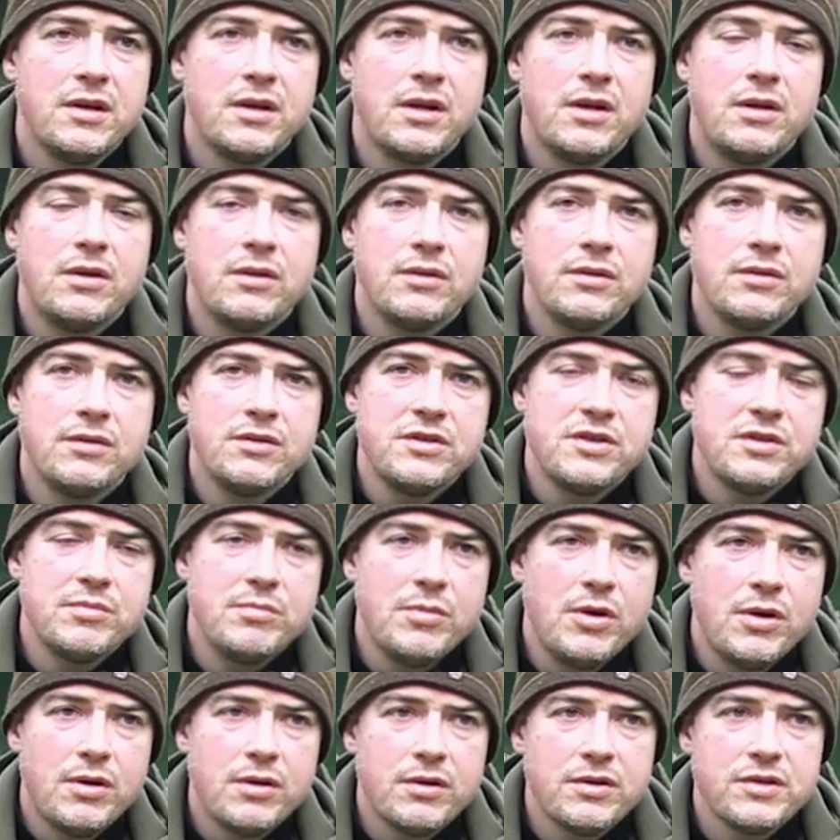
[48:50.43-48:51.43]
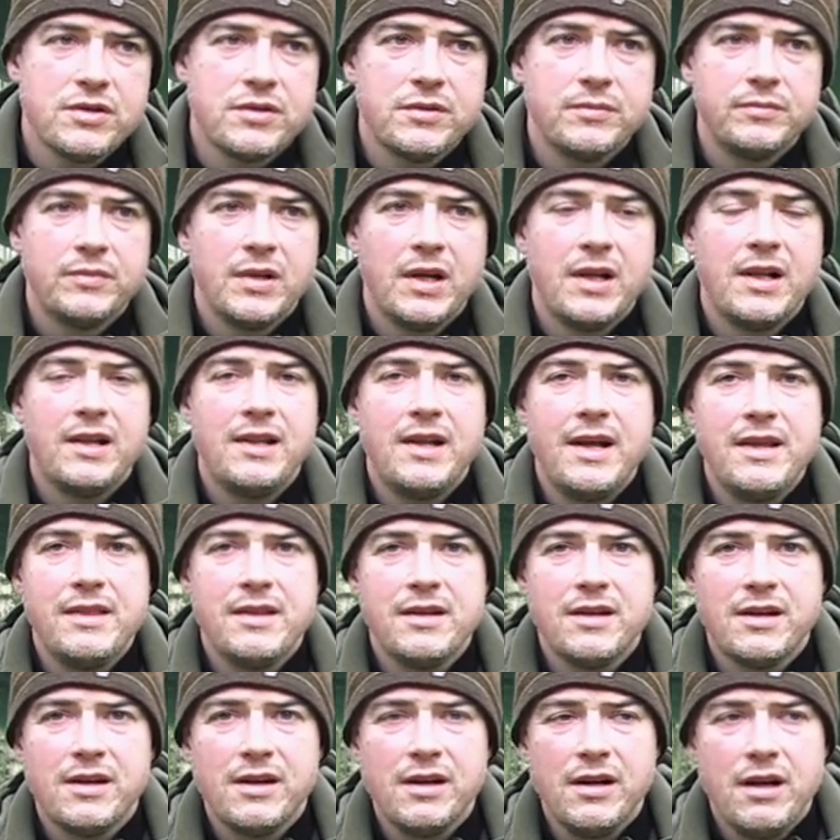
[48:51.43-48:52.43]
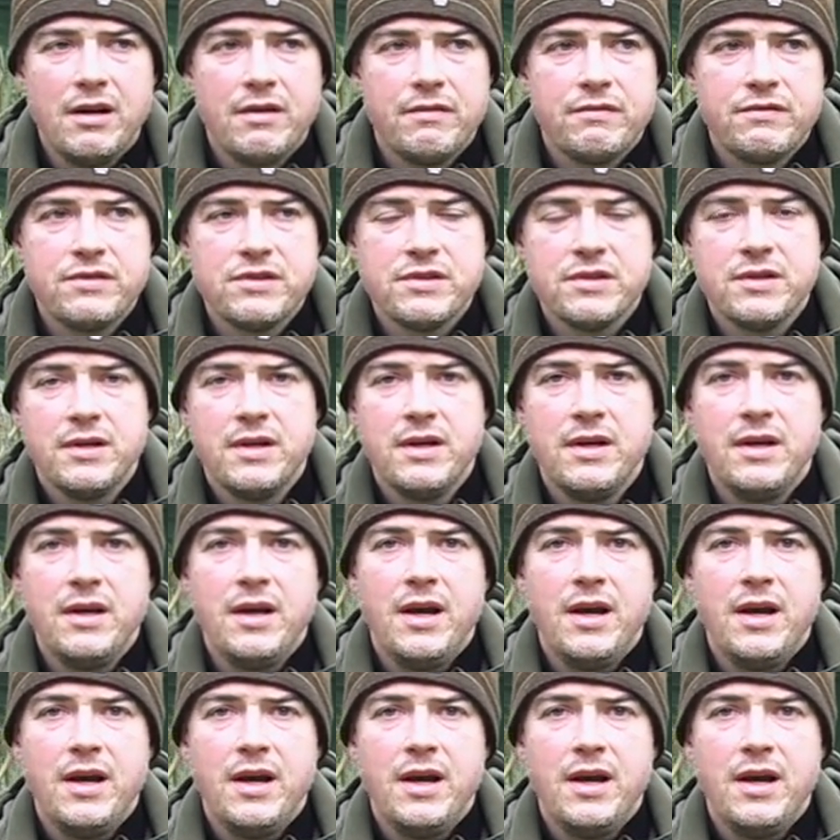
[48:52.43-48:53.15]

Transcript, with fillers: cotton smocks, leather gloves.